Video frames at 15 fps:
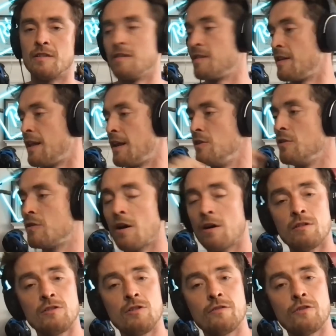and then you've got
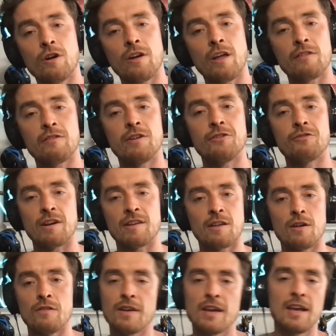another interest over
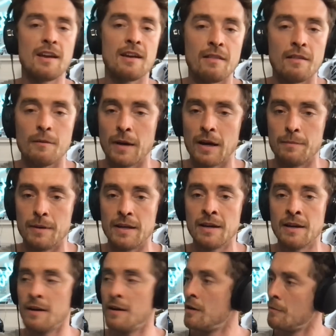here that maybe
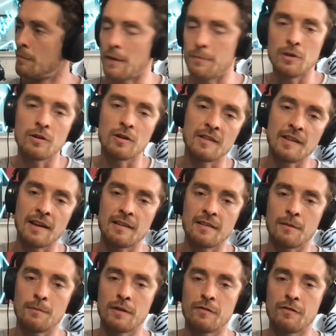you can take
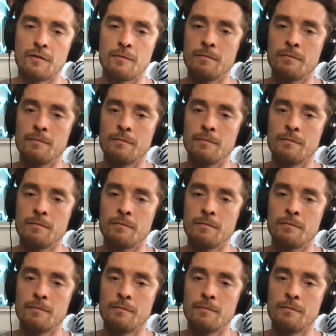something from